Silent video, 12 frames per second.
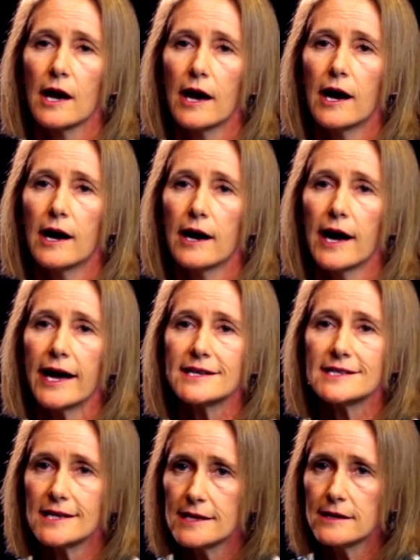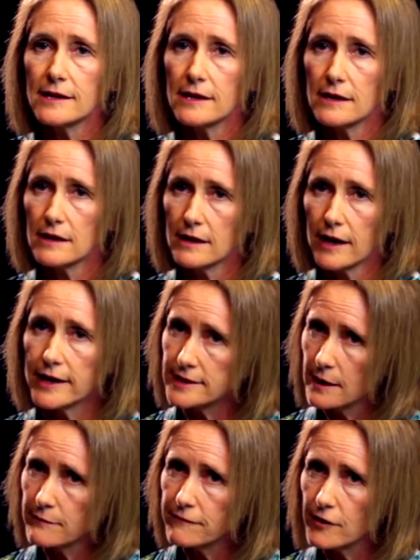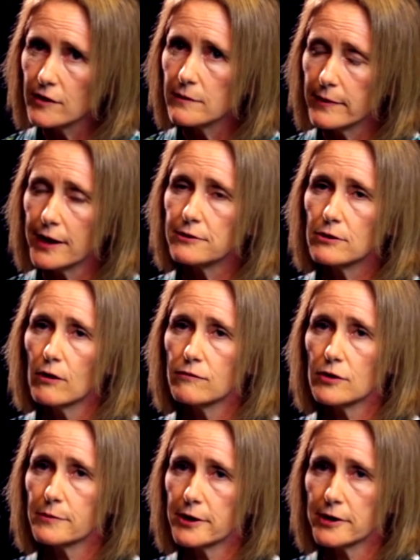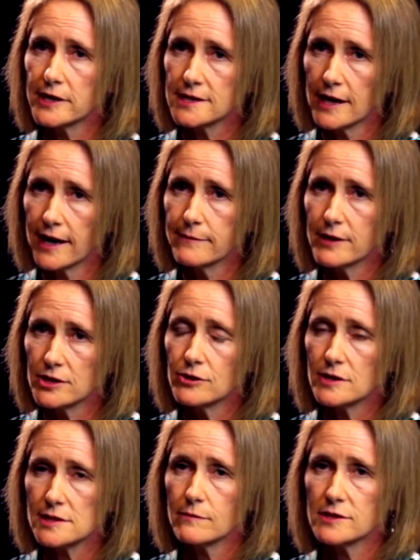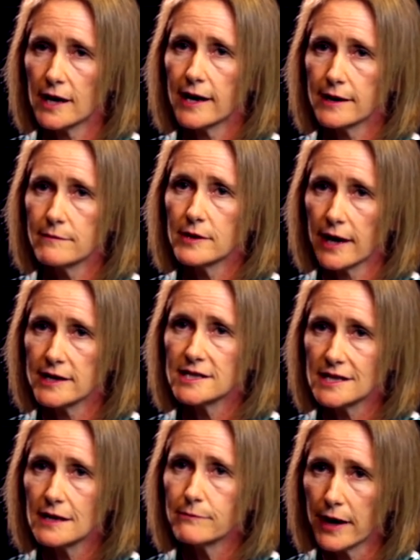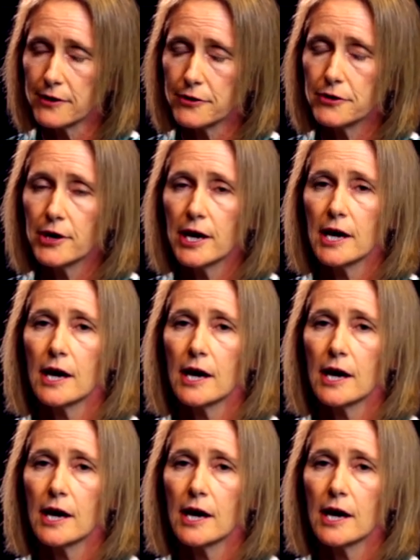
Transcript: Uh, I did end up feeling better over a period of time, but it took some time, and I did get better.